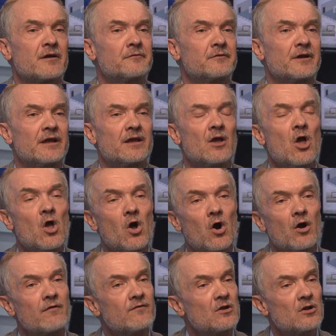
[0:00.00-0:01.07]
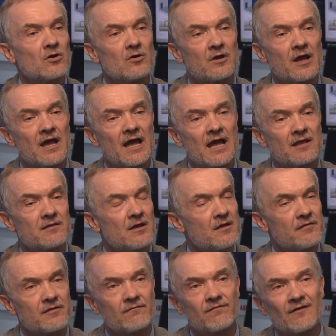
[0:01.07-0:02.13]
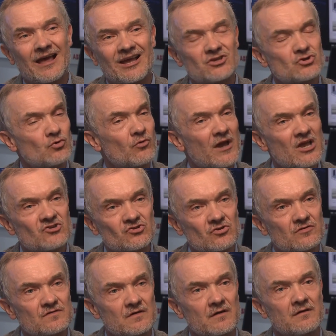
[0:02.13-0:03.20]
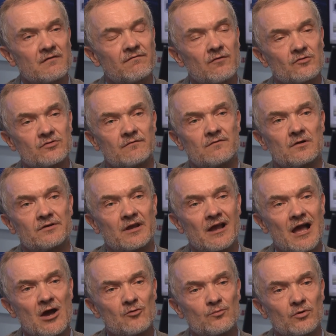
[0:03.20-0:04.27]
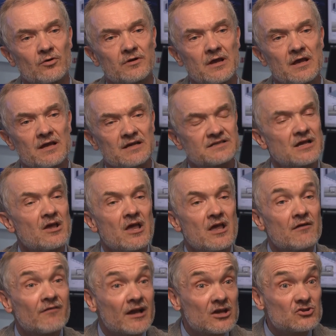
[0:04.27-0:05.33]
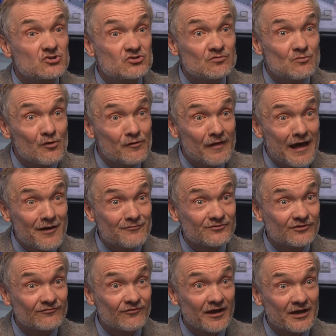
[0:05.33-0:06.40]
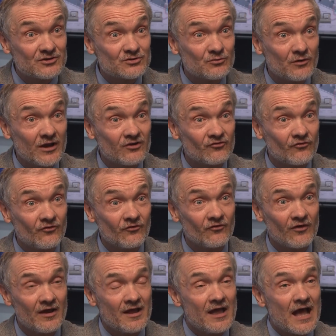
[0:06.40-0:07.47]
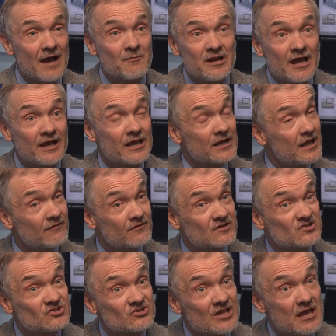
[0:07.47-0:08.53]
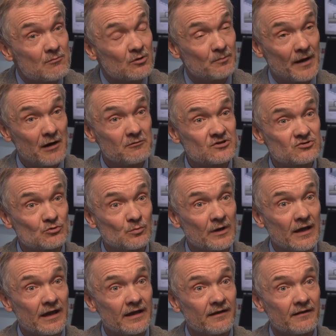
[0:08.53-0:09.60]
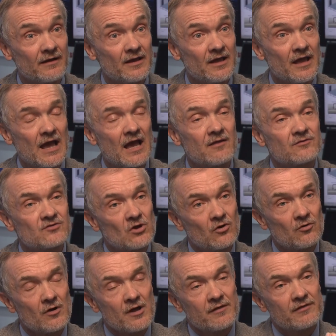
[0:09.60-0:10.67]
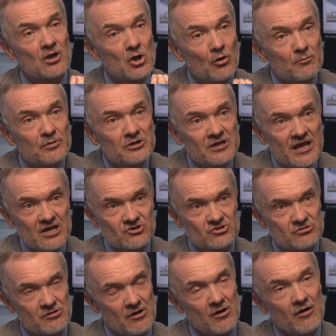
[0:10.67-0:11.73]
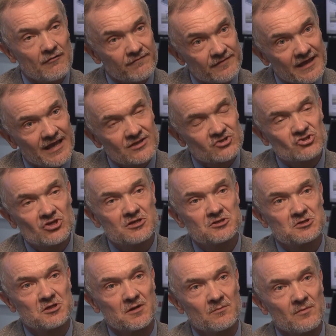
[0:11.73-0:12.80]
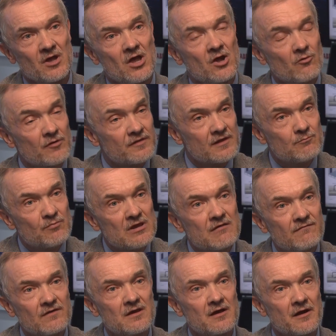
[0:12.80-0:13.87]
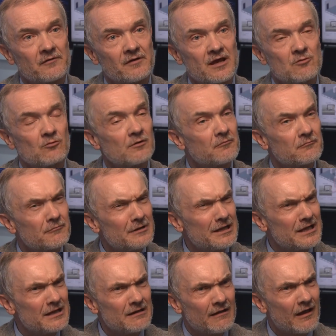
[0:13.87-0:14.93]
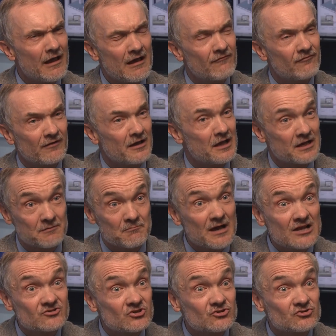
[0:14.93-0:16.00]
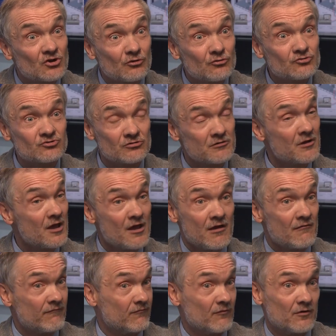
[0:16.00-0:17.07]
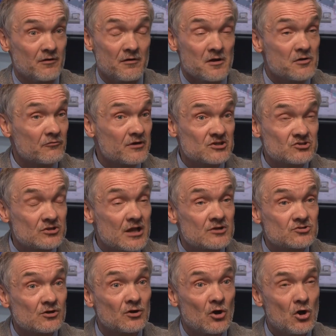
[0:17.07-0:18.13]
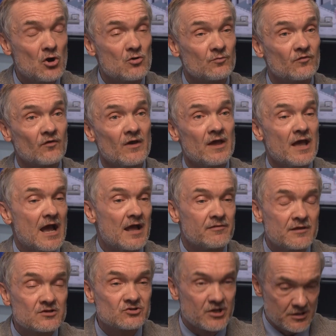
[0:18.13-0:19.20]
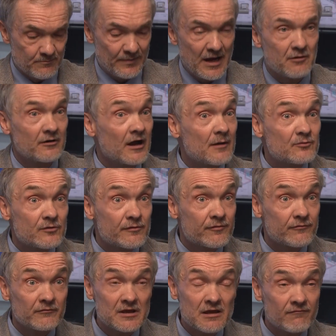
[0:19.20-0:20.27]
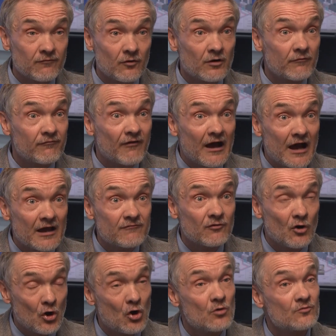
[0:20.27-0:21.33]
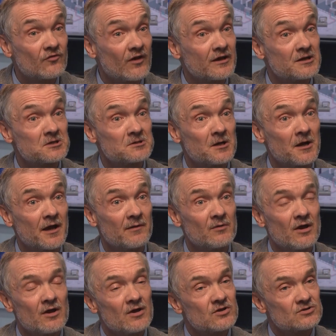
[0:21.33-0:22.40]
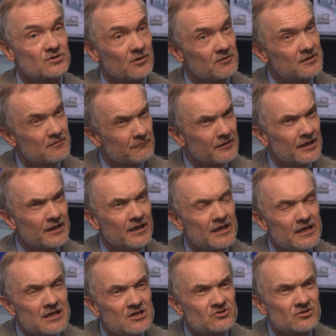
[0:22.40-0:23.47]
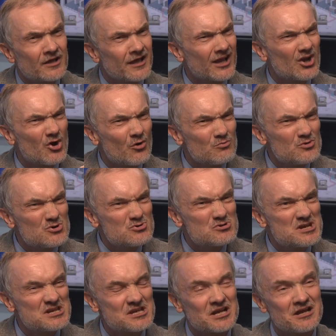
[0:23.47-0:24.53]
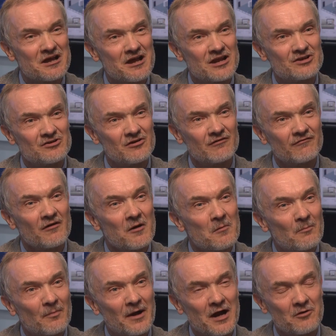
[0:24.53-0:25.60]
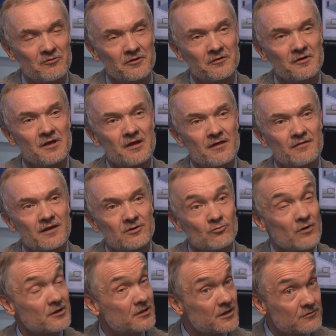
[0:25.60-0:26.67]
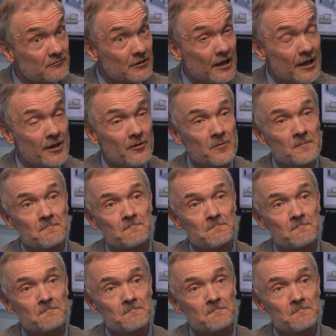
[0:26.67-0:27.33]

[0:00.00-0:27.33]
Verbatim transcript: array, or if you look at the fluctuations in the photovoltaic output, I say, if I can smooth out those fluctuations, I mean, I can have a stable power supply. And so the combination of that system with the P V array will really have like a magic solution for residential homes. And this can power up to three, four, five homes at a time. So it really is a community kind of power that one can rely on.